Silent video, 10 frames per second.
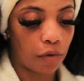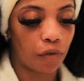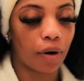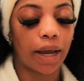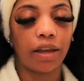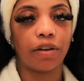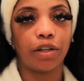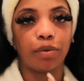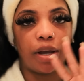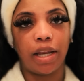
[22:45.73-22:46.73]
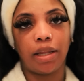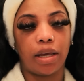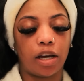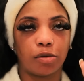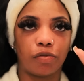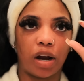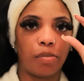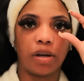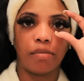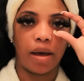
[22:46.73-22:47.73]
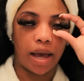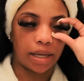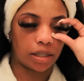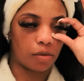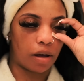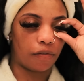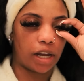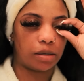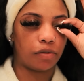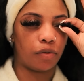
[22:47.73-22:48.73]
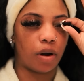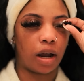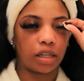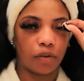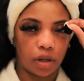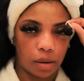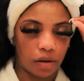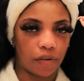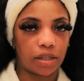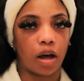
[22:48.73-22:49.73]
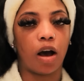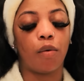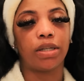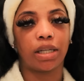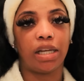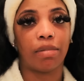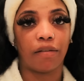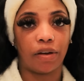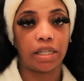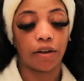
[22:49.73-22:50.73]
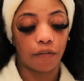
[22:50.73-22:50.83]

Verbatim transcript: before I even do anything else, before I put mask on my face, before I exfoliate my face, I always clean my face